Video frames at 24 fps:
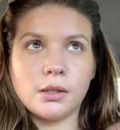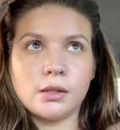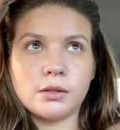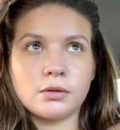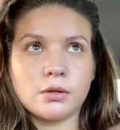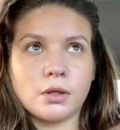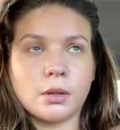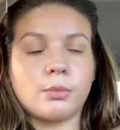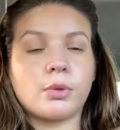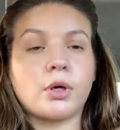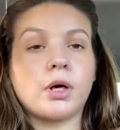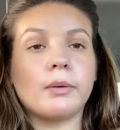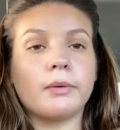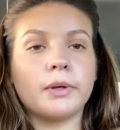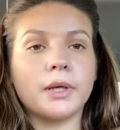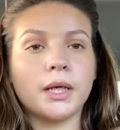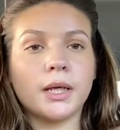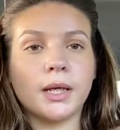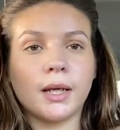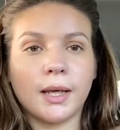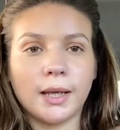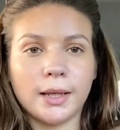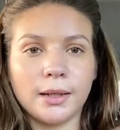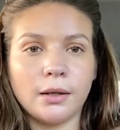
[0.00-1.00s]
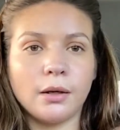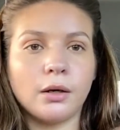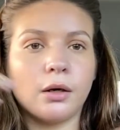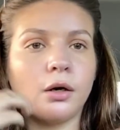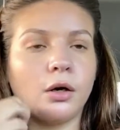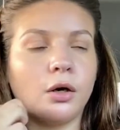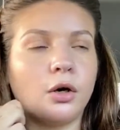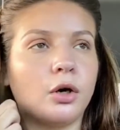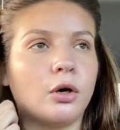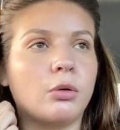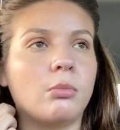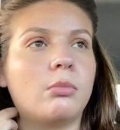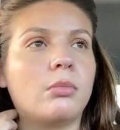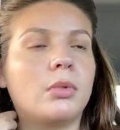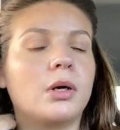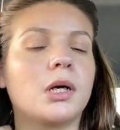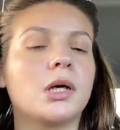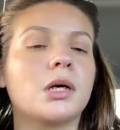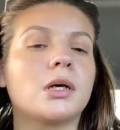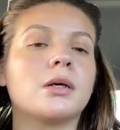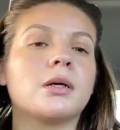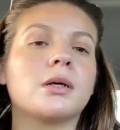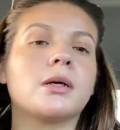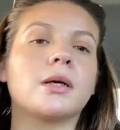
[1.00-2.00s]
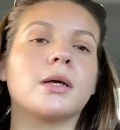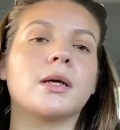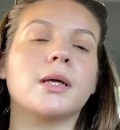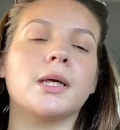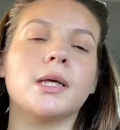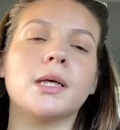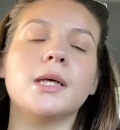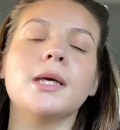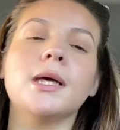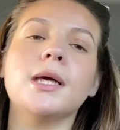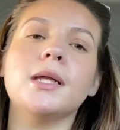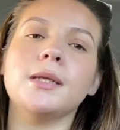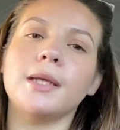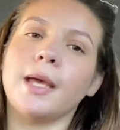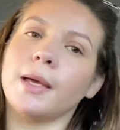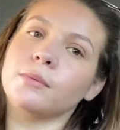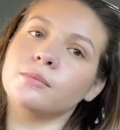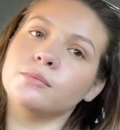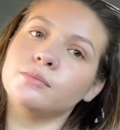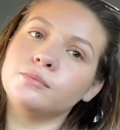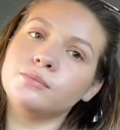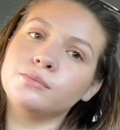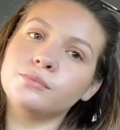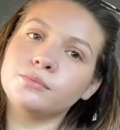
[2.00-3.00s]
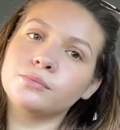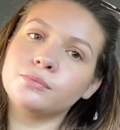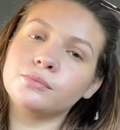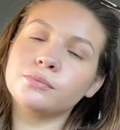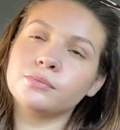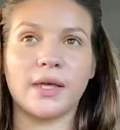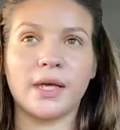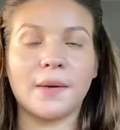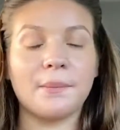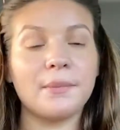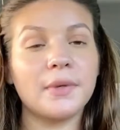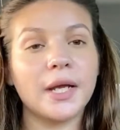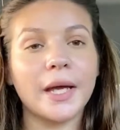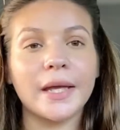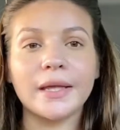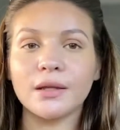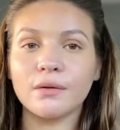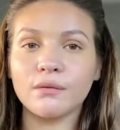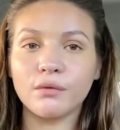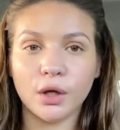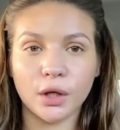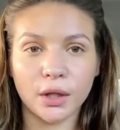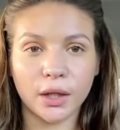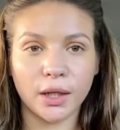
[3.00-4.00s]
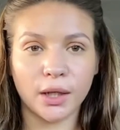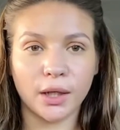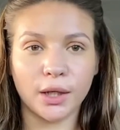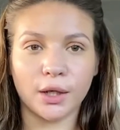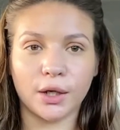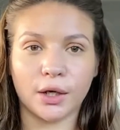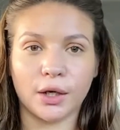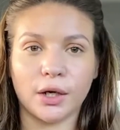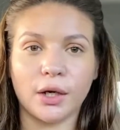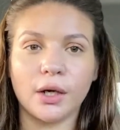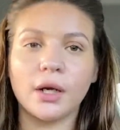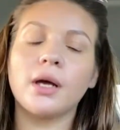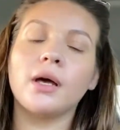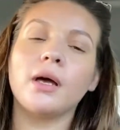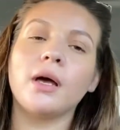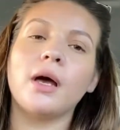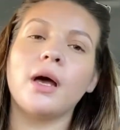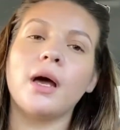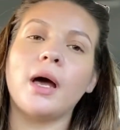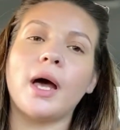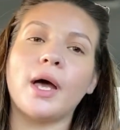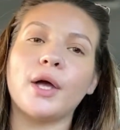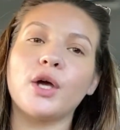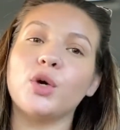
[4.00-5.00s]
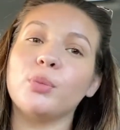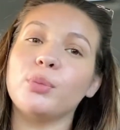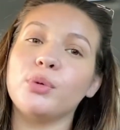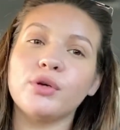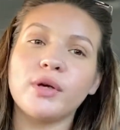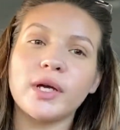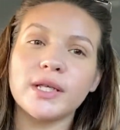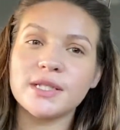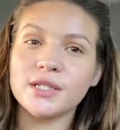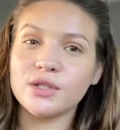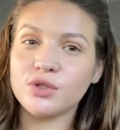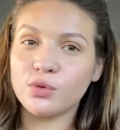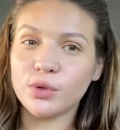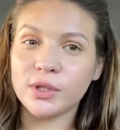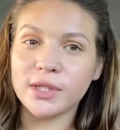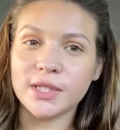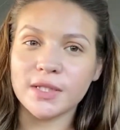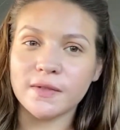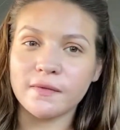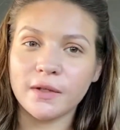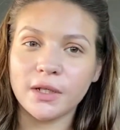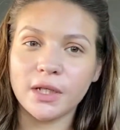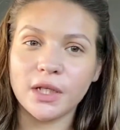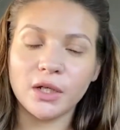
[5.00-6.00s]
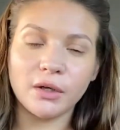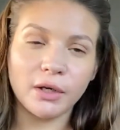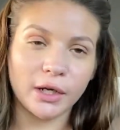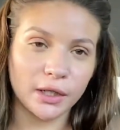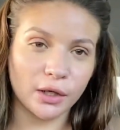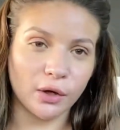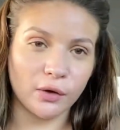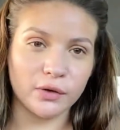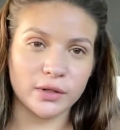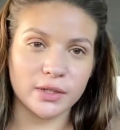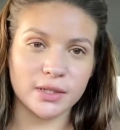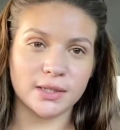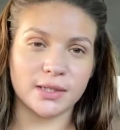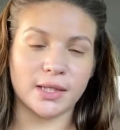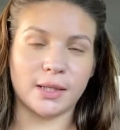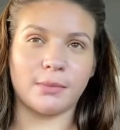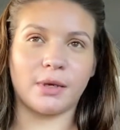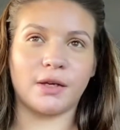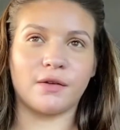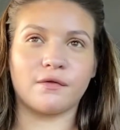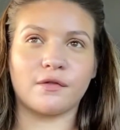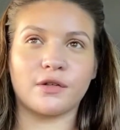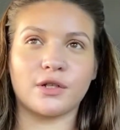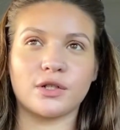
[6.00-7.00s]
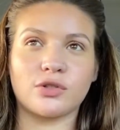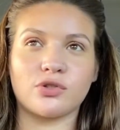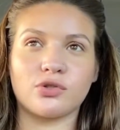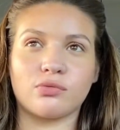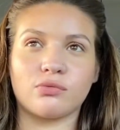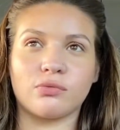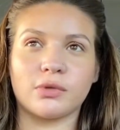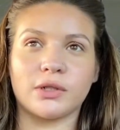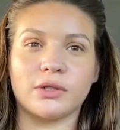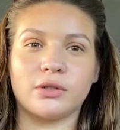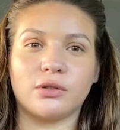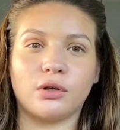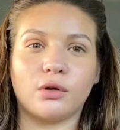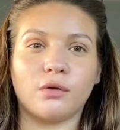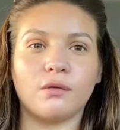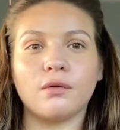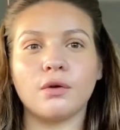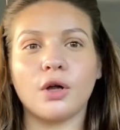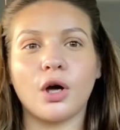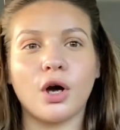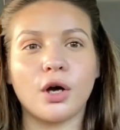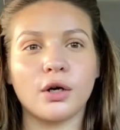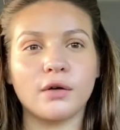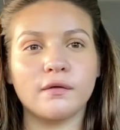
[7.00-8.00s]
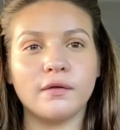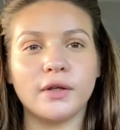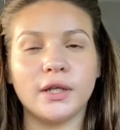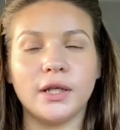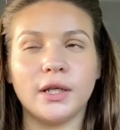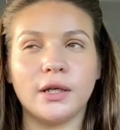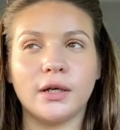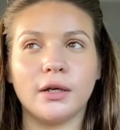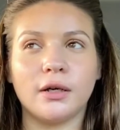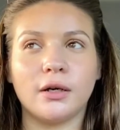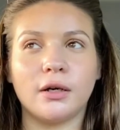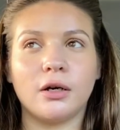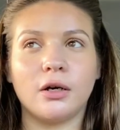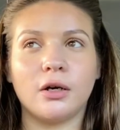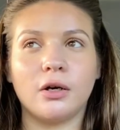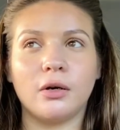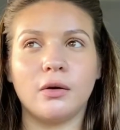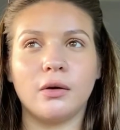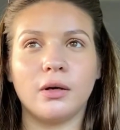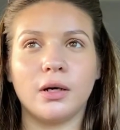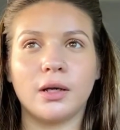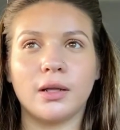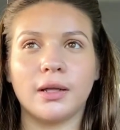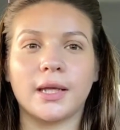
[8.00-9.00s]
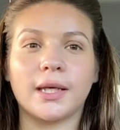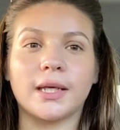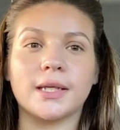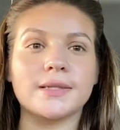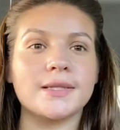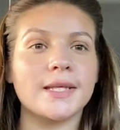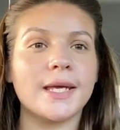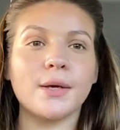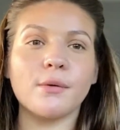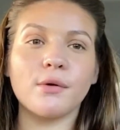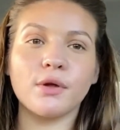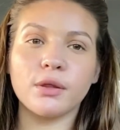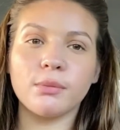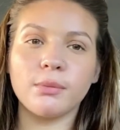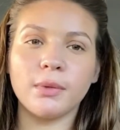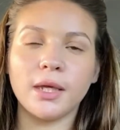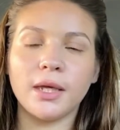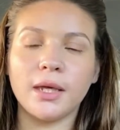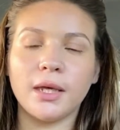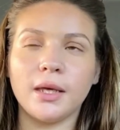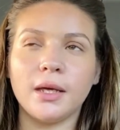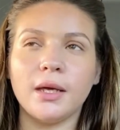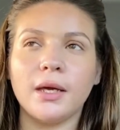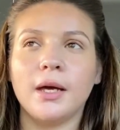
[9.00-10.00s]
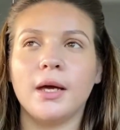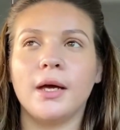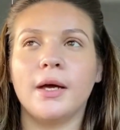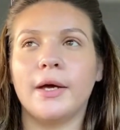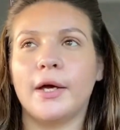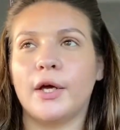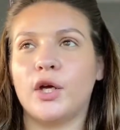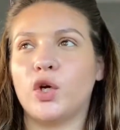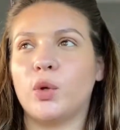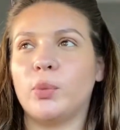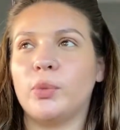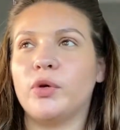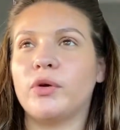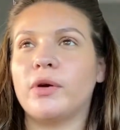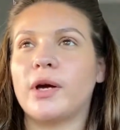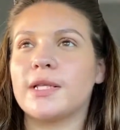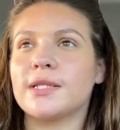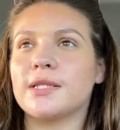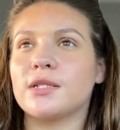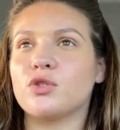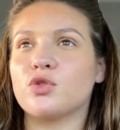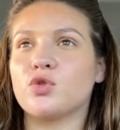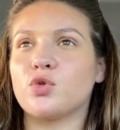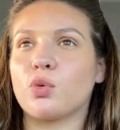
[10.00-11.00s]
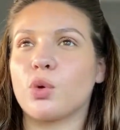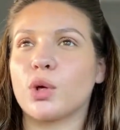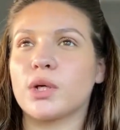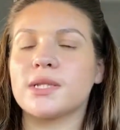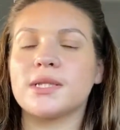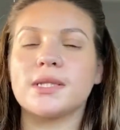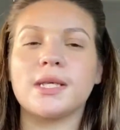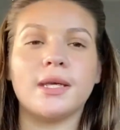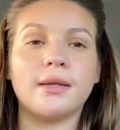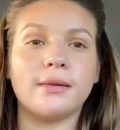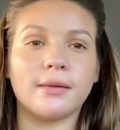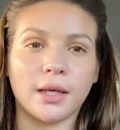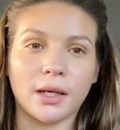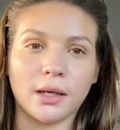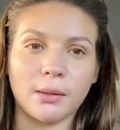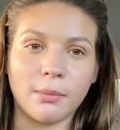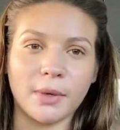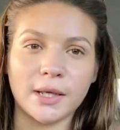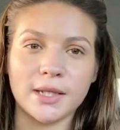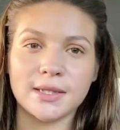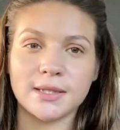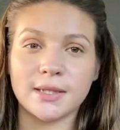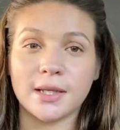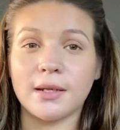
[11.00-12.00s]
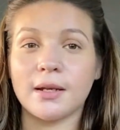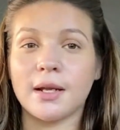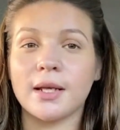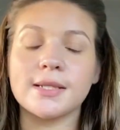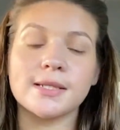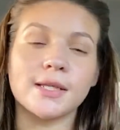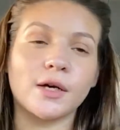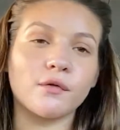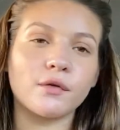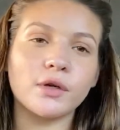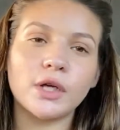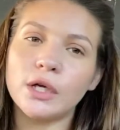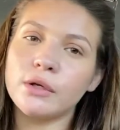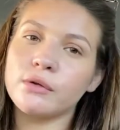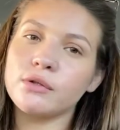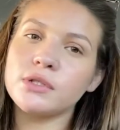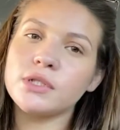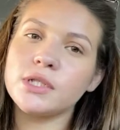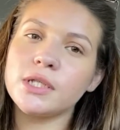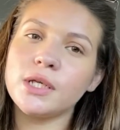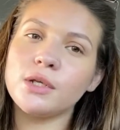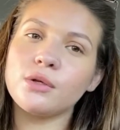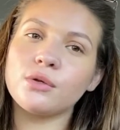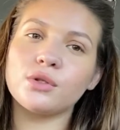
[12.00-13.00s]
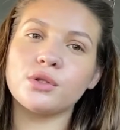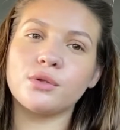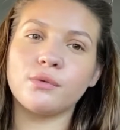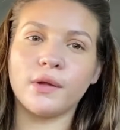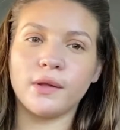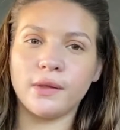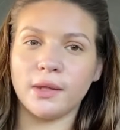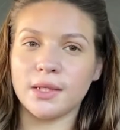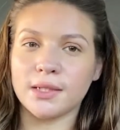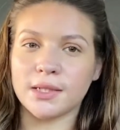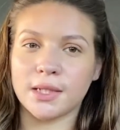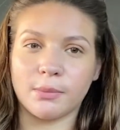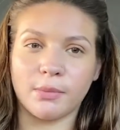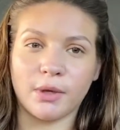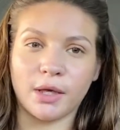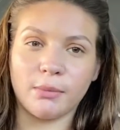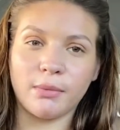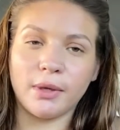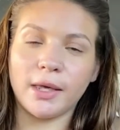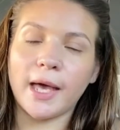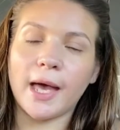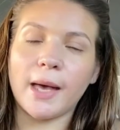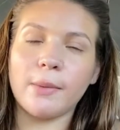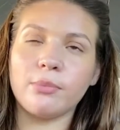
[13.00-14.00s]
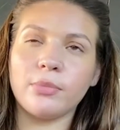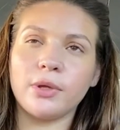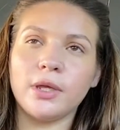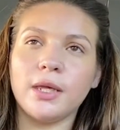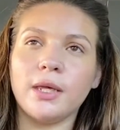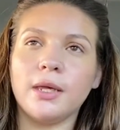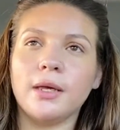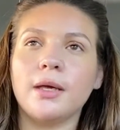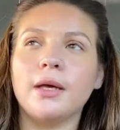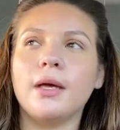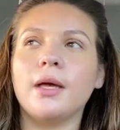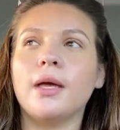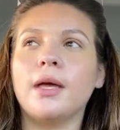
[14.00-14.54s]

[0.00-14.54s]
So I'm probably gonna head home, and yeah, I think I'm gonna end the vlog here. I hope you guys enjoyed this video. I know this is like my first real vlog video, like a day with me. I hope you guys enjoyed seeing like my Sunday self-care routine or doing things that make me happy.